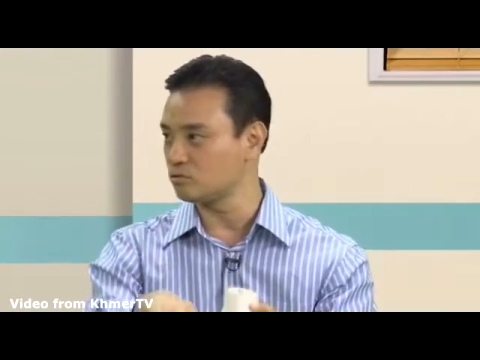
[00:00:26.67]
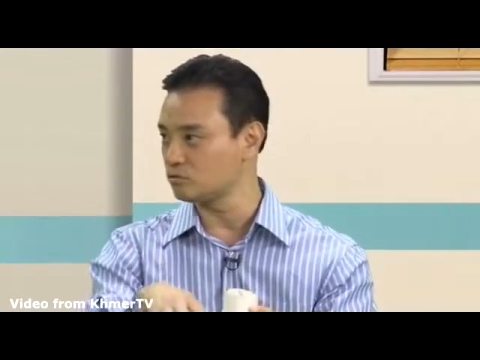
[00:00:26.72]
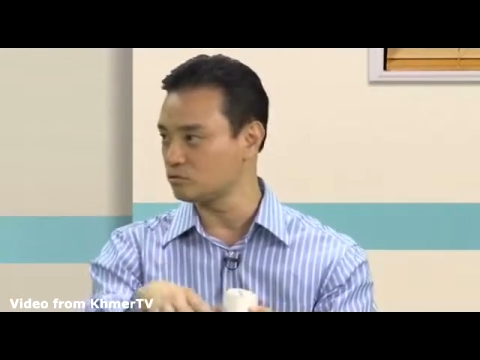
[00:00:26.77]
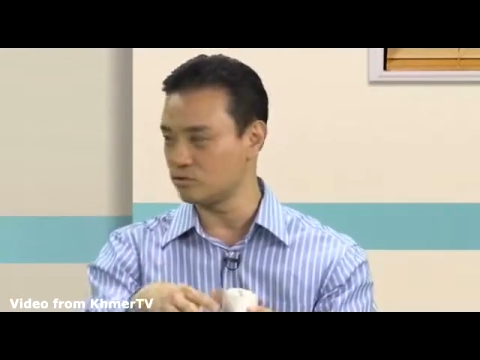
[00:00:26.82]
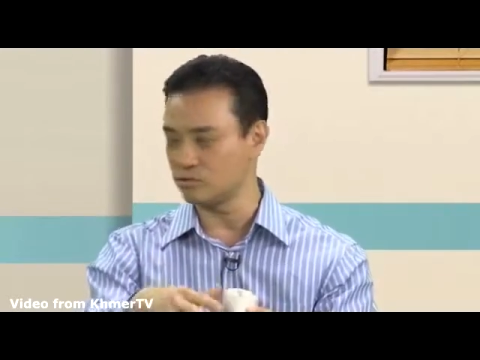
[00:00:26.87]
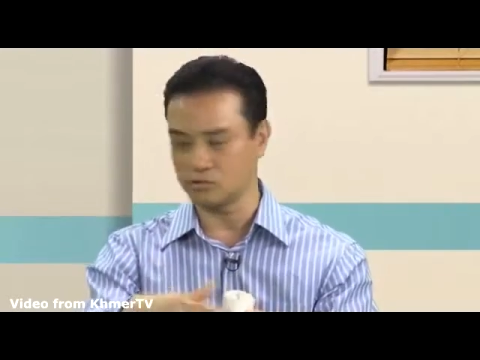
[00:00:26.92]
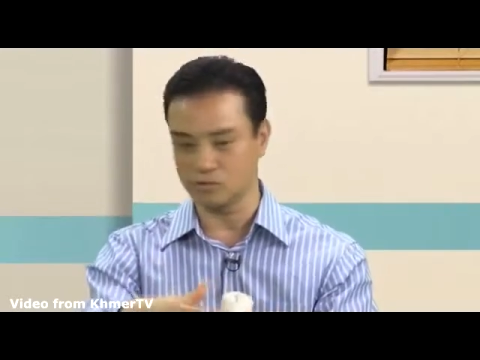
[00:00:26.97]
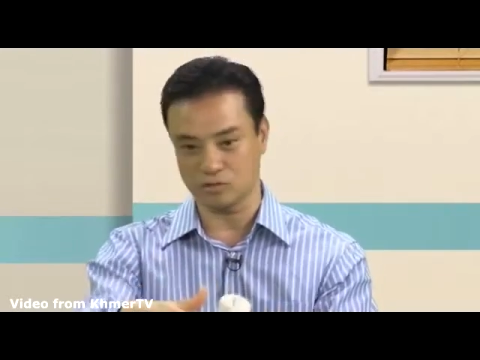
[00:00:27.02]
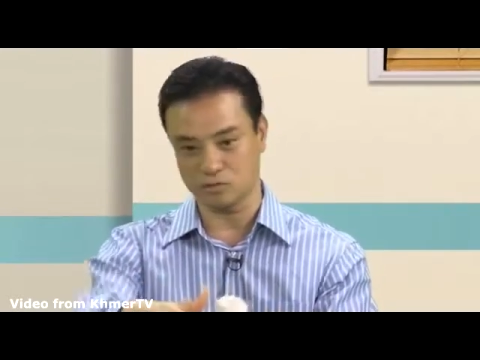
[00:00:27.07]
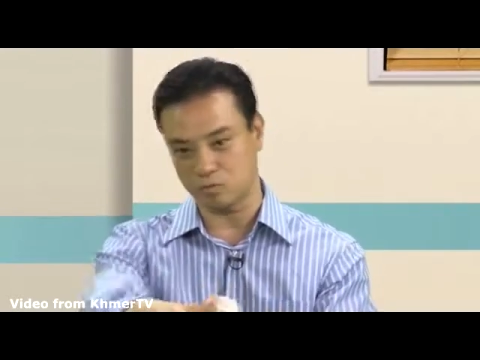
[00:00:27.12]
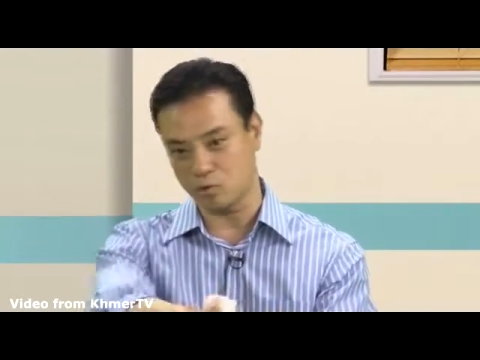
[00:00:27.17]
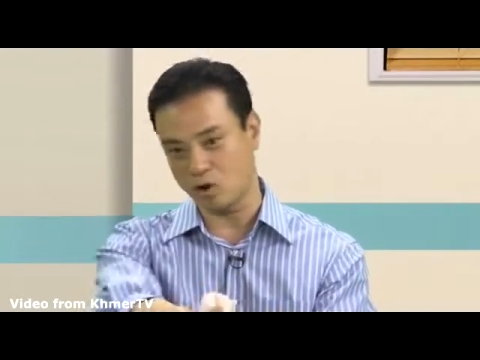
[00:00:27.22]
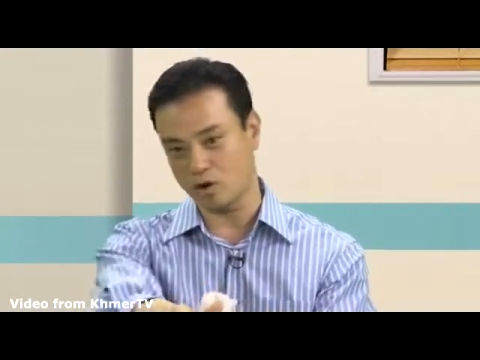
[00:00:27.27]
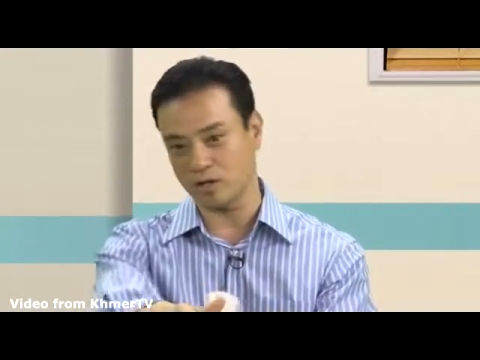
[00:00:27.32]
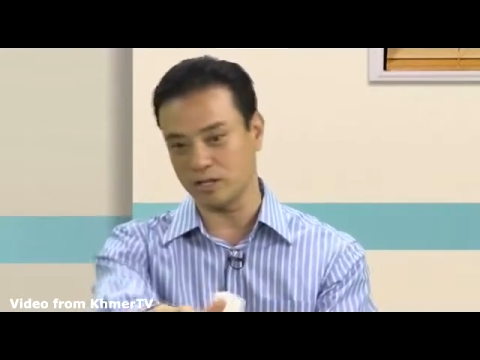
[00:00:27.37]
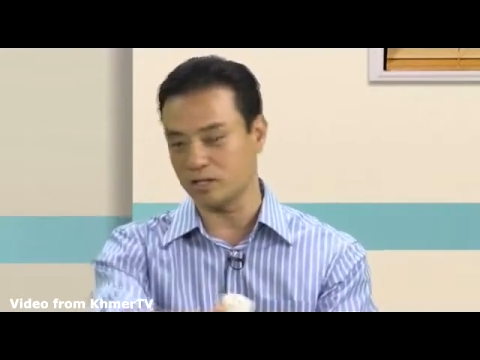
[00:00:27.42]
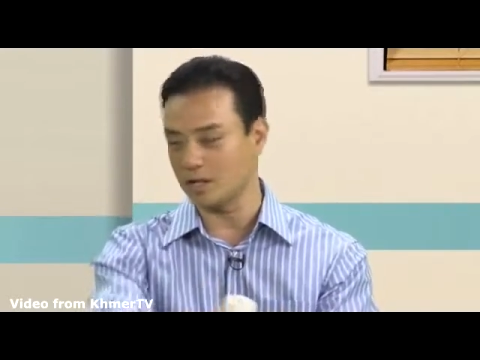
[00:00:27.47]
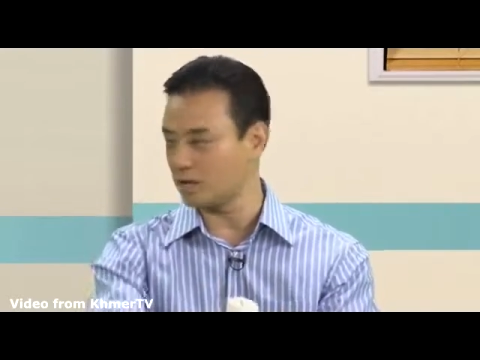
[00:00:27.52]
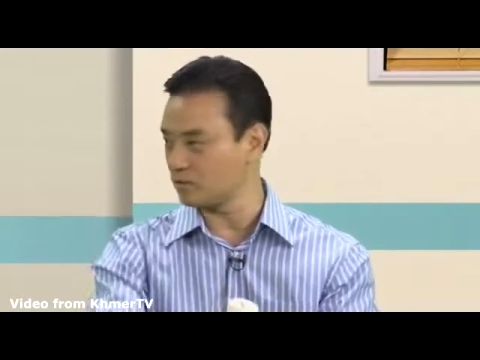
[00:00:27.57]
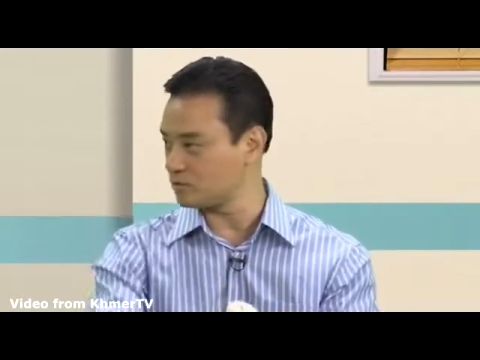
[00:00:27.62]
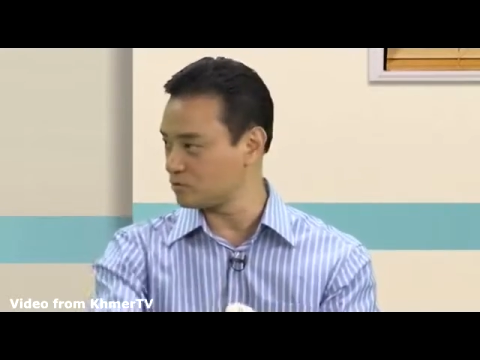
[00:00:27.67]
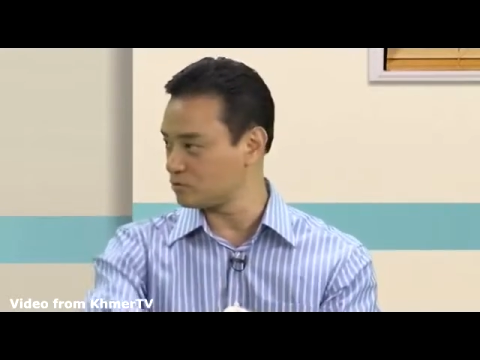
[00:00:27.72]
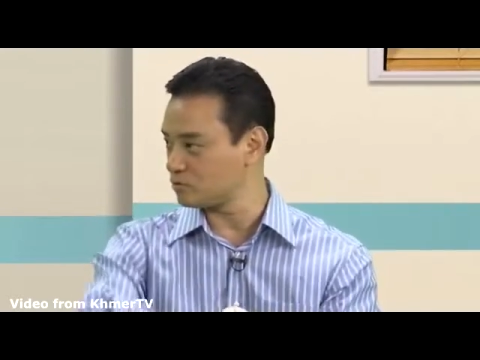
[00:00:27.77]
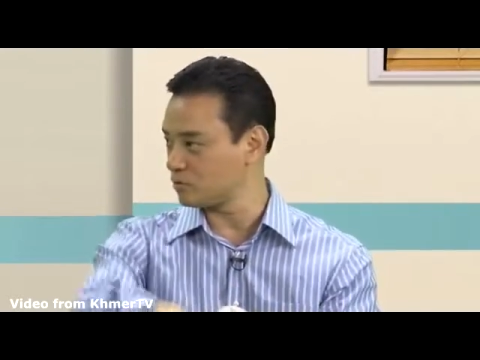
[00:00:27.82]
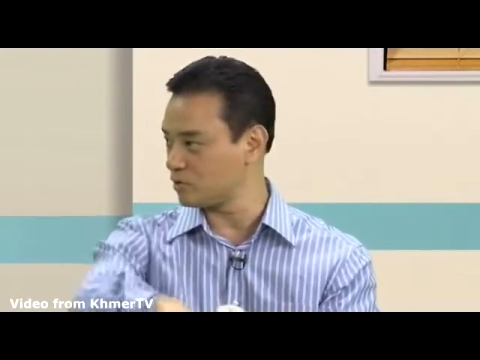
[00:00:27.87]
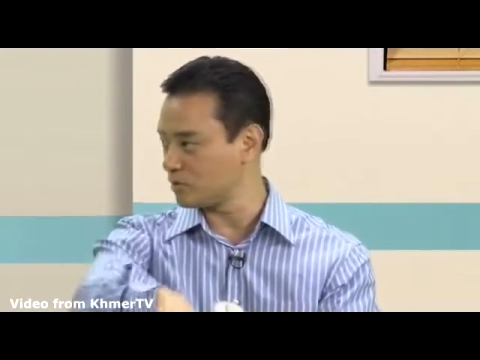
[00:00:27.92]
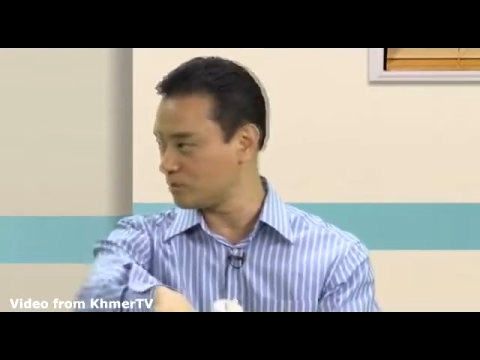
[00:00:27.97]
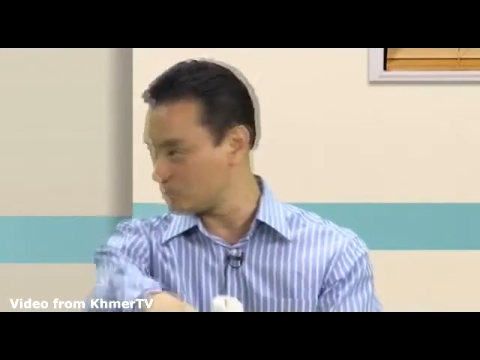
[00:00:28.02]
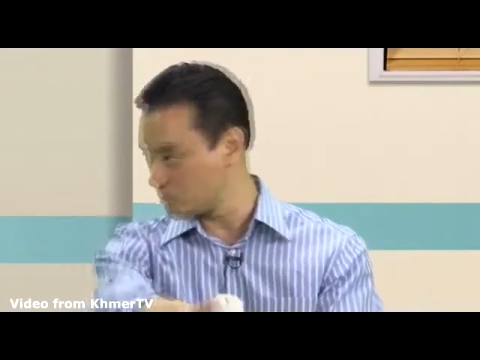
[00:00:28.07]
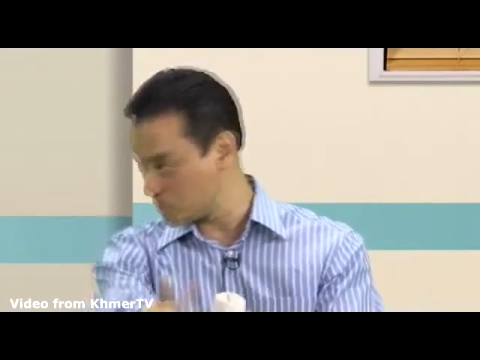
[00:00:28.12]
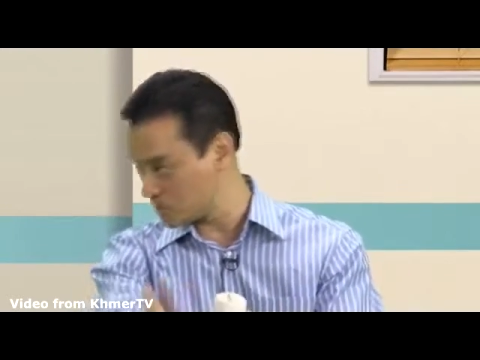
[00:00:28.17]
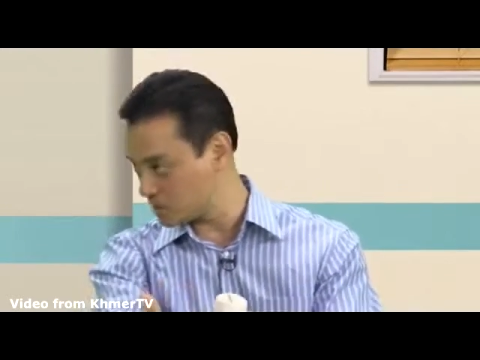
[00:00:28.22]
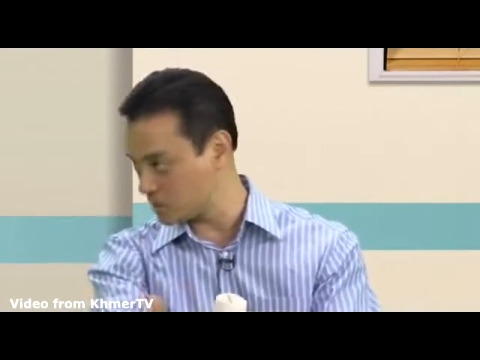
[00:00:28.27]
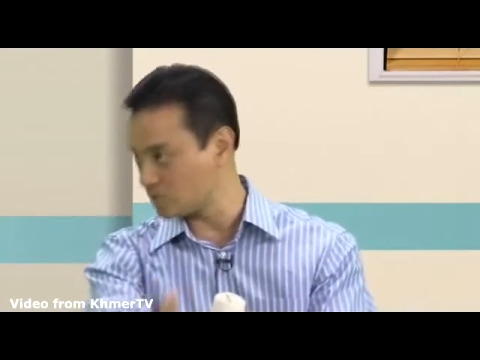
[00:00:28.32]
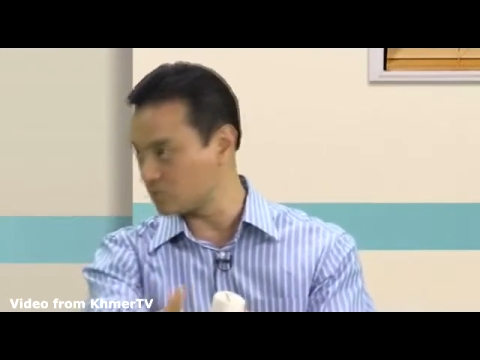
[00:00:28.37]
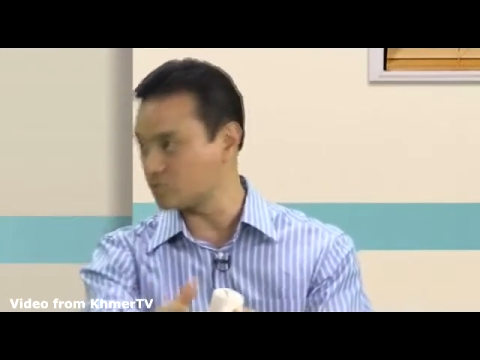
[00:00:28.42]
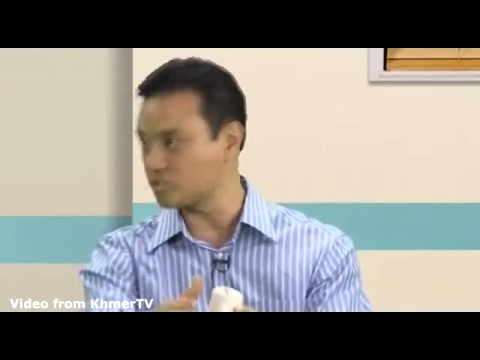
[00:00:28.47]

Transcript: you're just walking down the street and missing a